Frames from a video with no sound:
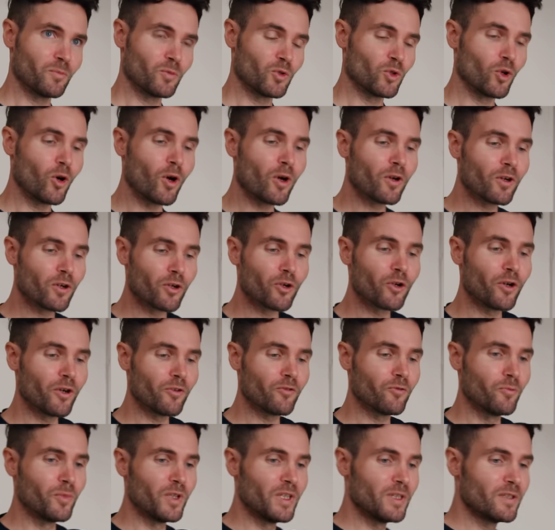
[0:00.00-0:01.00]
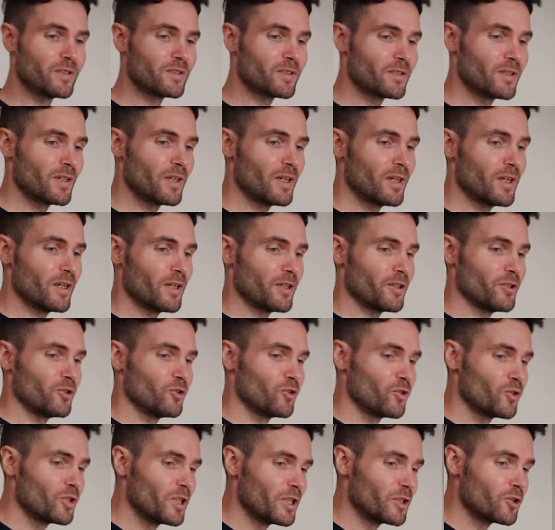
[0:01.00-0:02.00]
Torque curve means you
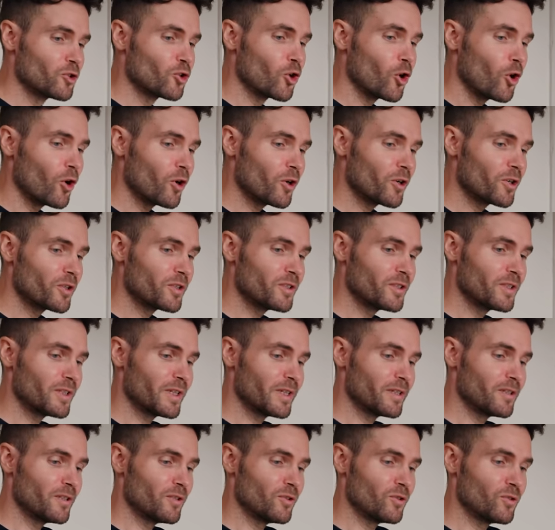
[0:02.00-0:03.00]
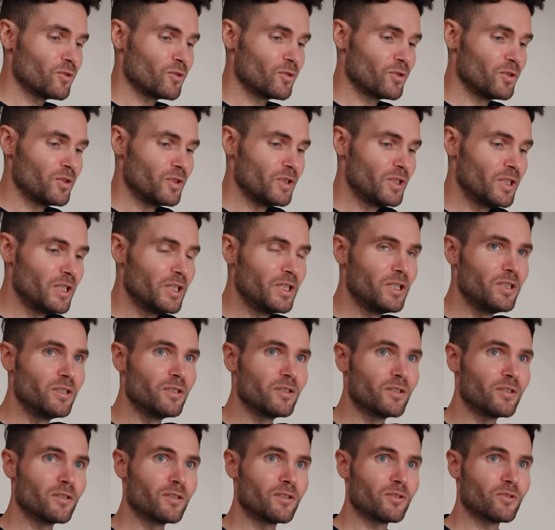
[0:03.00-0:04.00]
know the torque that you need
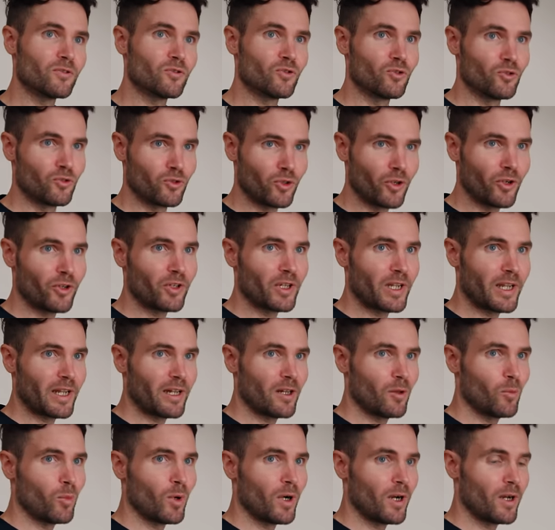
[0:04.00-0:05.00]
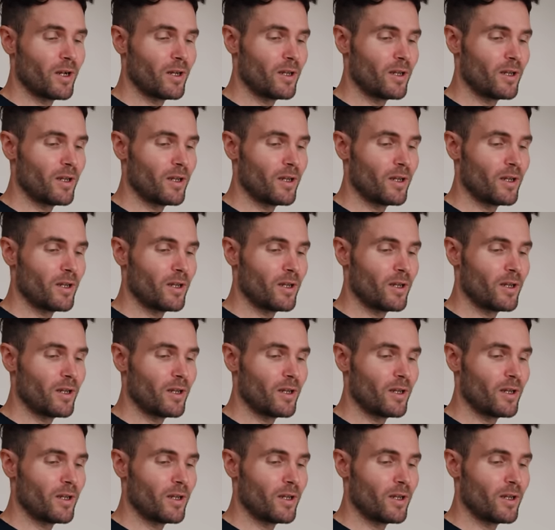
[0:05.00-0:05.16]
to turn the handlebar.